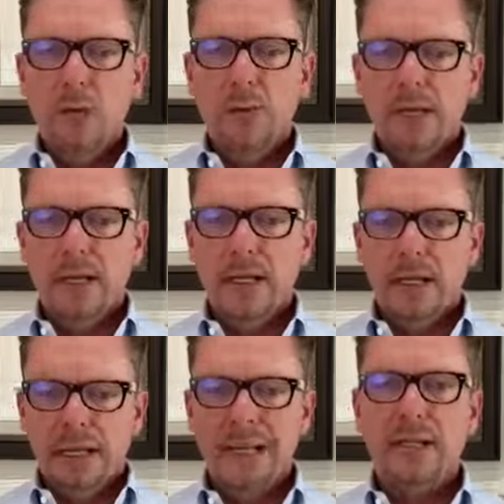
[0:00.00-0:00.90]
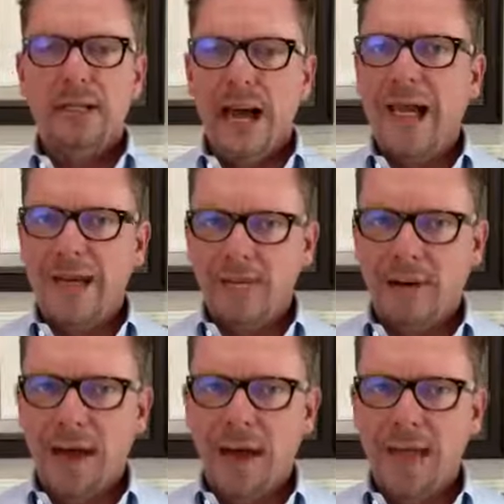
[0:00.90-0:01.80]
You need an
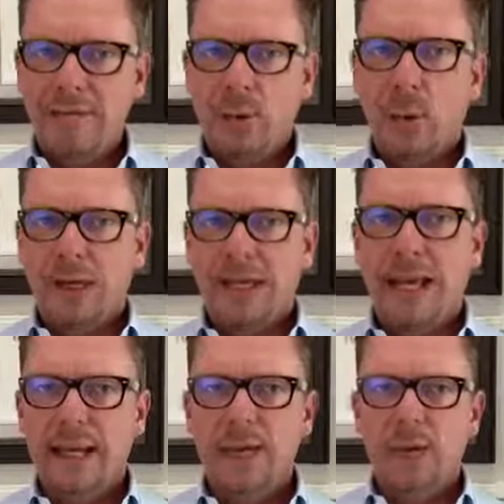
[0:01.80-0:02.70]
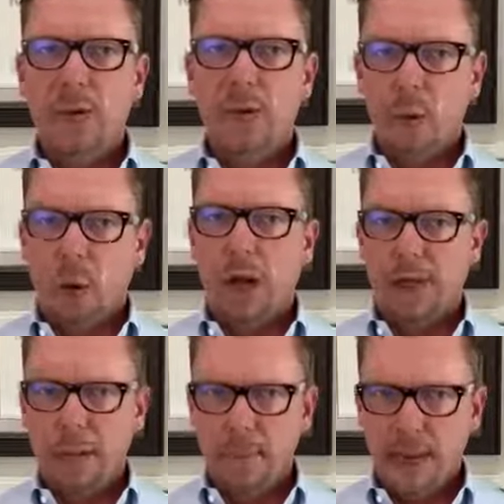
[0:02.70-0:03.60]
N95 or a K2
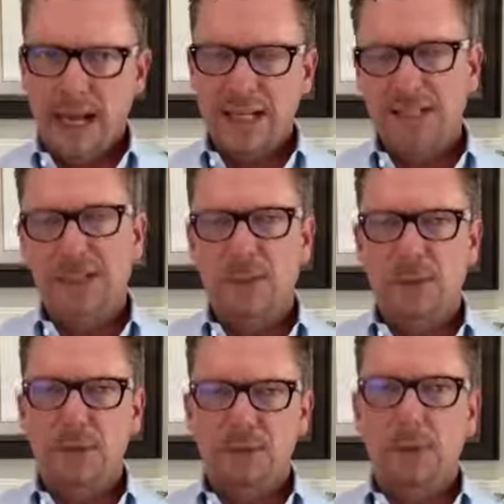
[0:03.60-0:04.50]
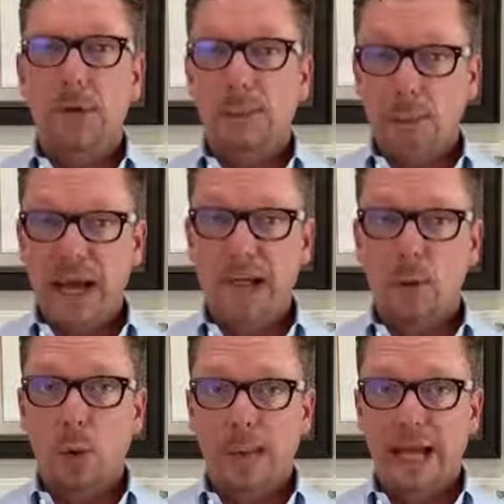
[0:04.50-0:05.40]
quality mask. These are considered
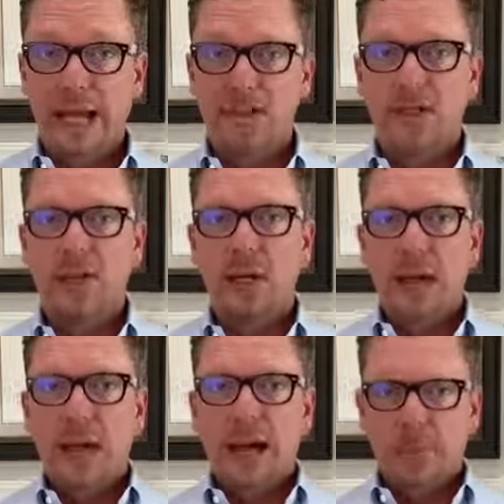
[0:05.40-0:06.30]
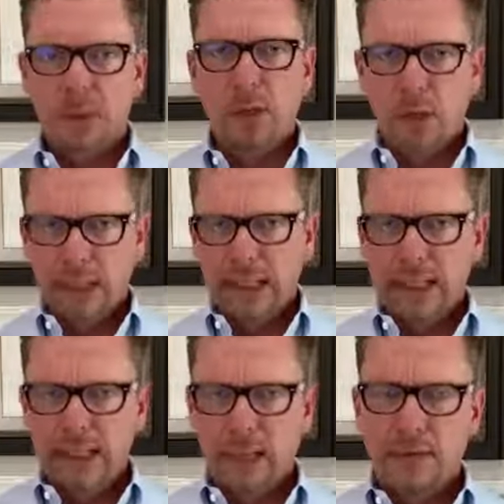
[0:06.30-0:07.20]
medical masks. I put a link
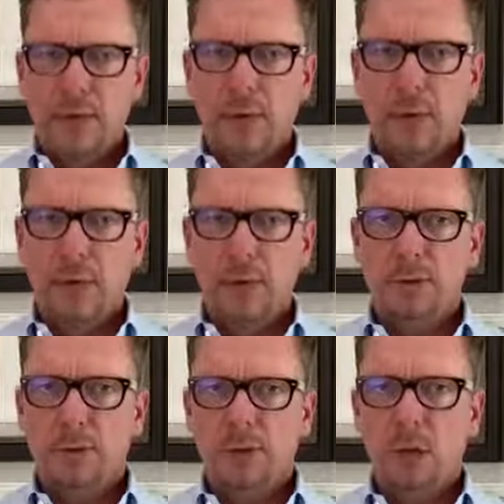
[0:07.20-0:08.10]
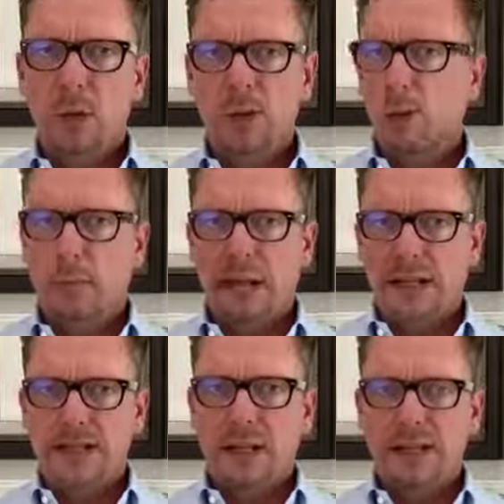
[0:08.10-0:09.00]
down in the show notes below to a
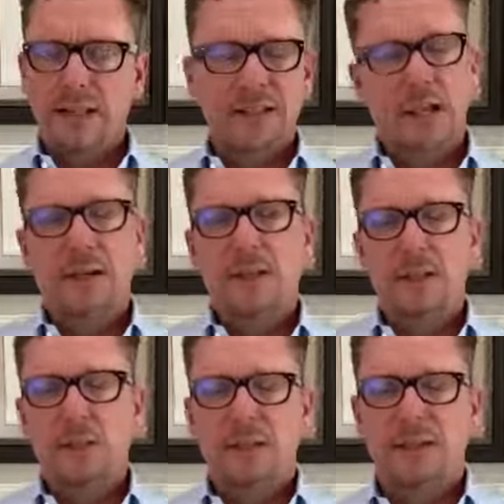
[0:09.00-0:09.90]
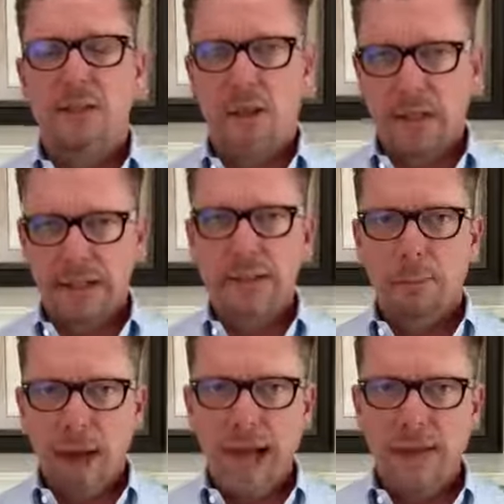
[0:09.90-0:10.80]
mask like this. Not that you necessarily need to
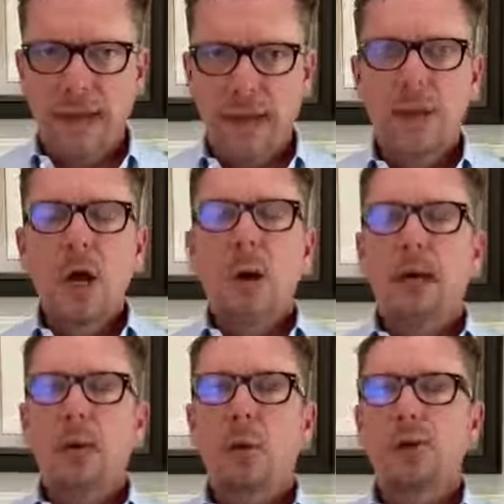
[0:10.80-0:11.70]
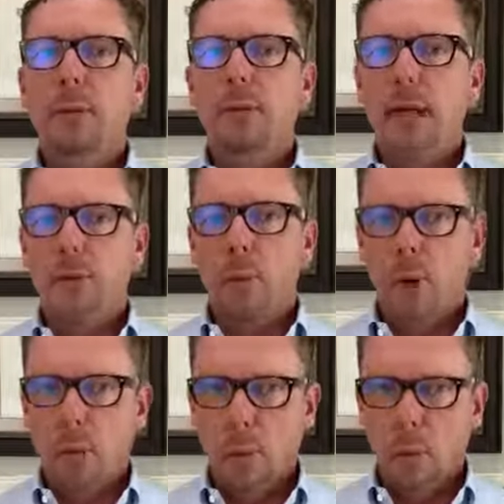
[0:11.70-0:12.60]
buy that, but I want you to be
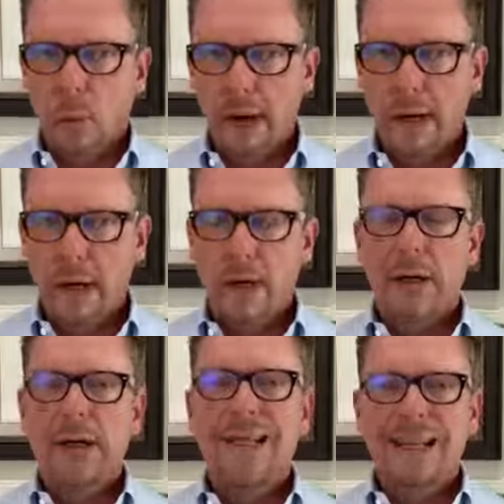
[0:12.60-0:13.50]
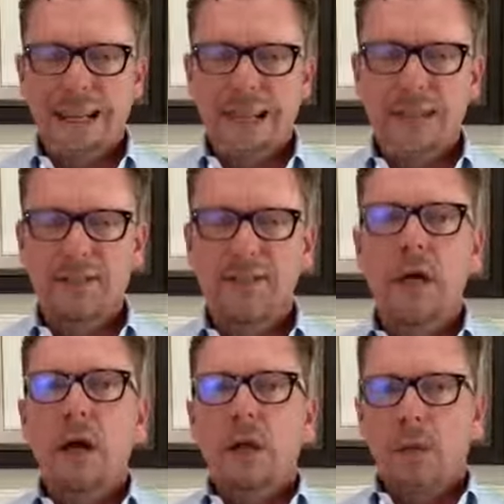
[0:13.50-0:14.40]
aware in case
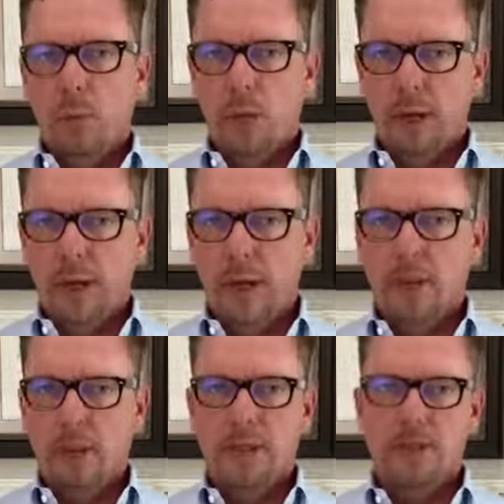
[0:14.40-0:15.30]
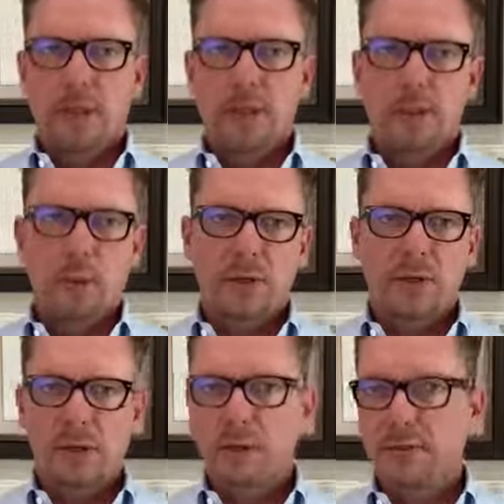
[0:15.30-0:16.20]
the World Health Organization or the
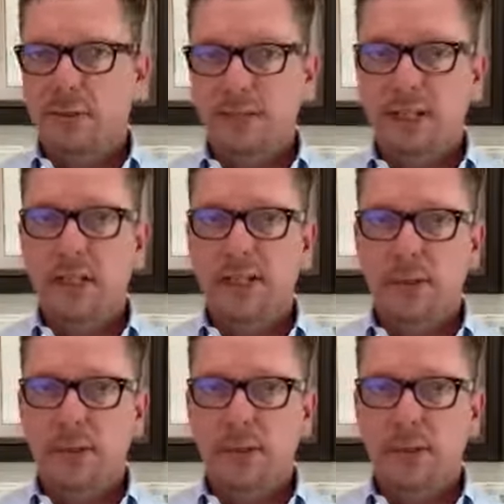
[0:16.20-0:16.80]
Centers for Disease